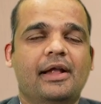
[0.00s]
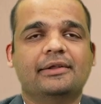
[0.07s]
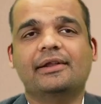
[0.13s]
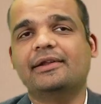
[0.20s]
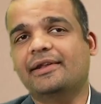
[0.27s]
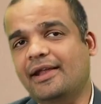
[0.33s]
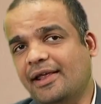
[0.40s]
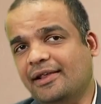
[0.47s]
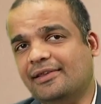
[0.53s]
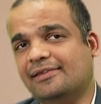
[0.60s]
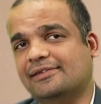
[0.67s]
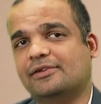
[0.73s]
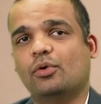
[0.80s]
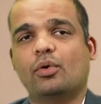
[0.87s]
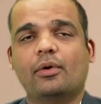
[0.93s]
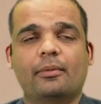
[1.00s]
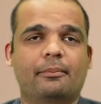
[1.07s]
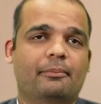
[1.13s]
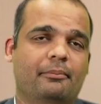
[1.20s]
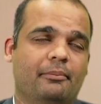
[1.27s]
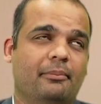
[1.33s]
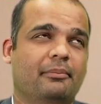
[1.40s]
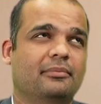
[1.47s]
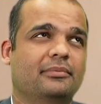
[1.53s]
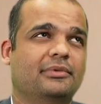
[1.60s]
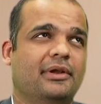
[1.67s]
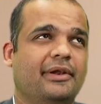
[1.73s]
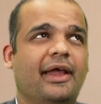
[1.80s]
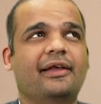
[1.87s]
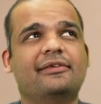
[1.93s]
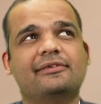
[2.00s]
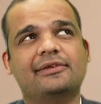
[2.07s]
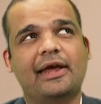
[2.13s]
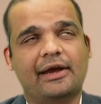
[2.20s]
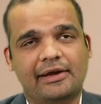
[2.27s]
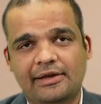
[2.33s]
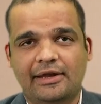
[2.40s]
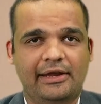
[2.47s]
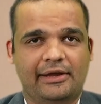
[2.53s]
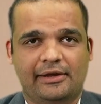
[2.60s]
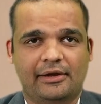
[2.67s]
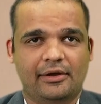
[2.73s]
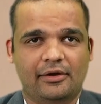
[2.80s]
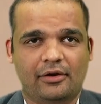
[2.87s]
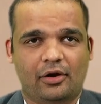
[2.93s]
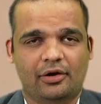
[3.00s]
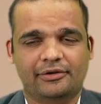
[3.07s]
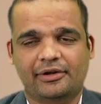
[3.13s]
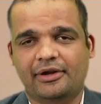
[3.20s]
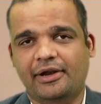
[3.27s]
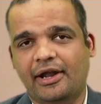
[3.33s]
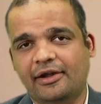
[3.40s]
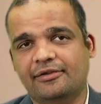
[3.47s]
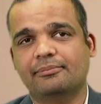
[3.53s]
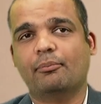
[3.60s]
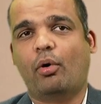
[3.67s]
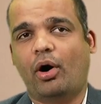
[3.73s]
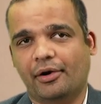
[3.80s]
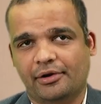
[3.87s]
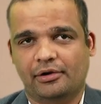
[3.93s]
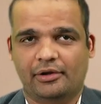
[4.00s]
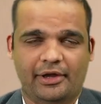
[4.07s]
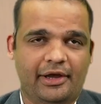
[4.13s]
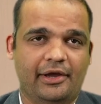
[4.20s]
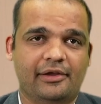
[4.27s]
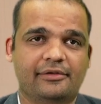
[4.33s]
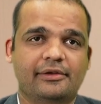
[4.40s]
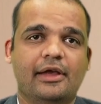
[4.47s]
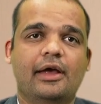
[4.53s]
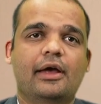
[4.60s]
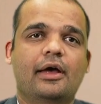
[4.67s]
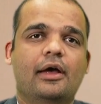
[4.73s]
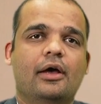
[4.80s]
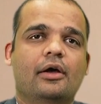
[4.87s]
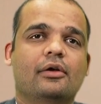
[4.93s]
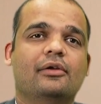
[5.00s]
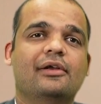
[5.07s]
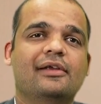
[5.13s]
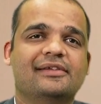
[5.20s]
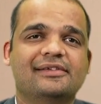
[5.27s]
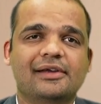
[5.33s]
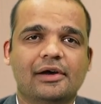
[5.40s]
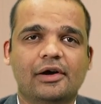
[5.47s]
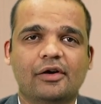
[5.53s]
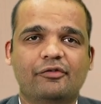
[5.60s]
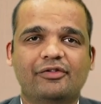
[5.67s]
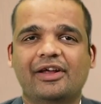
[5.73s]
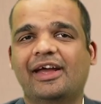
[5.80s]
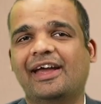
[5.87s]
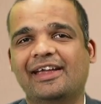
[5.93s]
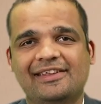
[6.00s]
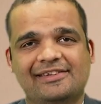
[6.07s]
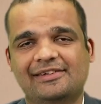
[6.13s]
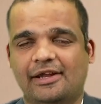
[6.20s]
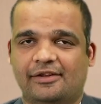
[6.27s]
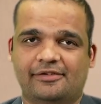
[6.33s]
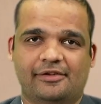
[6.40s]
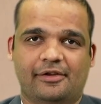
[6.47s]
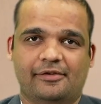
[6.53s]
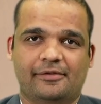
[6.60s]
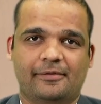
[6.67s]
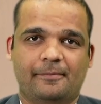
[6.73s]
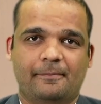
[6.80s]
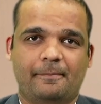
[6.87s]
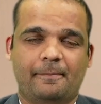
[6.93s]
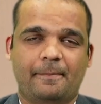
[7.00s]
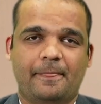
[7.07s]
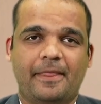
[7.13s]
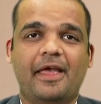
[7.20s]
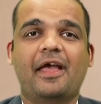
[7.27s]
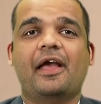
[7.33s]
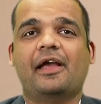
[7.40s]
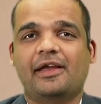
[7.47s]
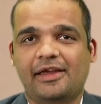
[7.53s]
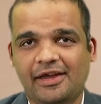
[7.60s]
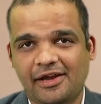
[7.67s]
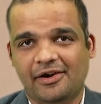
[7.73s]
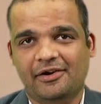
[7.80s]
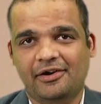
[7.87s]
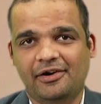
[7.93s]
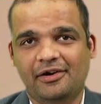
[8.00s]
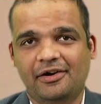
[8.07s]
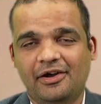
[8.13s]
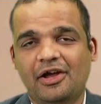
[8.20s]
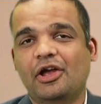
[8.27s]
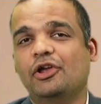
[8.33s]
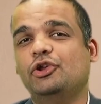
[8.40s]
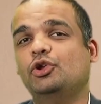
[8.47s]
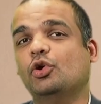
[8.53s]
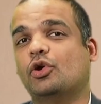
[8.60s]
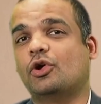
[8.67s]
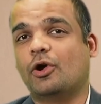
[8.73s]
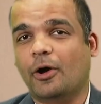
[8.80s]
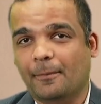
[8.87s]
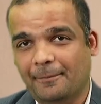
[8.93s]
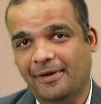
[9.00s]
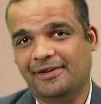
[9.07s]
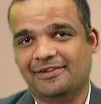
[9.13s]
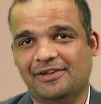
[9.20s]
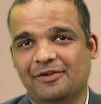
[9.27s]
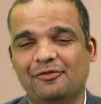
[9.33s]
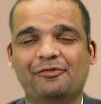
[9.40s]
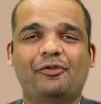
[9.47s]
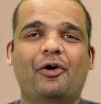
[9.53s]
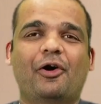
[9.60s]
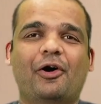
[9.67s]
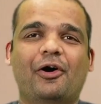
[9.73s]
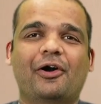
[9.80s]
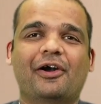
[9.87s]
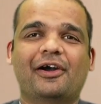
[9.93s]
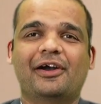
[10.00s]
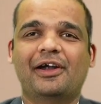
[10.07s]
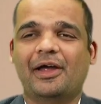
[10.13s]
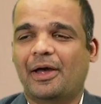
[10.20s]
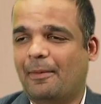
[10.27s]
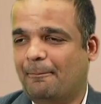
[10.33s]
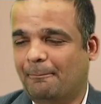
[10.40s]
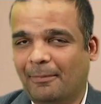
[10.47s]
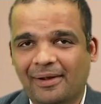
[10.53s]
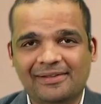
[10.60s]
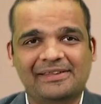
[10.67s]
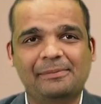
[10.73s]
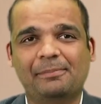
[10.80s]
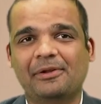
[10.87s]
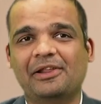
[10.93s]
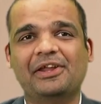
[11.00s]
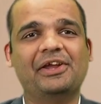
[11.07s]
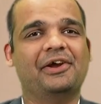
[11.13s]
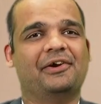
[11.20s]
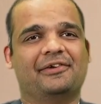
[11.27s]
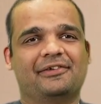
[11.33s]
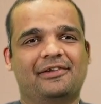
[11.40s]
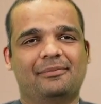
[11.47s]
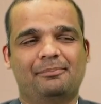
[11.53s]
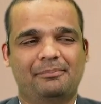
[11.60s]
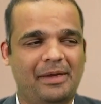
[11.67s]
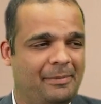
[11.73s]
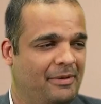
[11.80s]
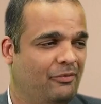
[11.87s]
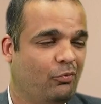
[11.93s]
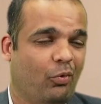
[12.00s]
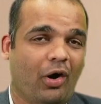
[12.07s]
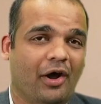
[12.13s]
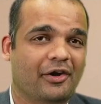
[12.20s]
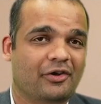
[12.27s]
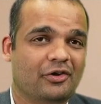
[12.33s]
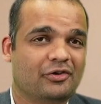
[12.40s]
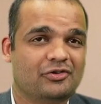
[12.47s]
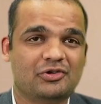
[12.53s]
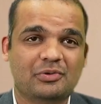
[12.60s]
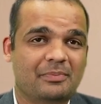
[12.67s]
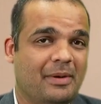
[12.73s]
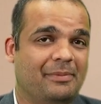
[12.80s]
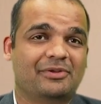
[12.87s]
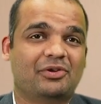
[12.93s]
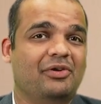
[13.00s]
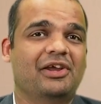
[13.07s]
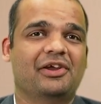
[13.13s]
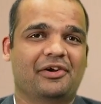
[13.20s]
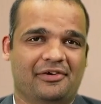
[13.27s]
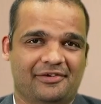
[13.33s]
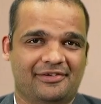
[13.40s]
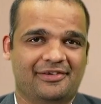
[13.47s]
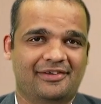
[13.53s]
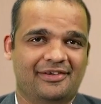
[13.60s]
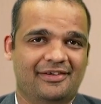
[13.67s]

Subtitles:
The next technique or the next model is reserved instances. Here, you commit for multiple years, maybe 1, 2, maybe 3 years.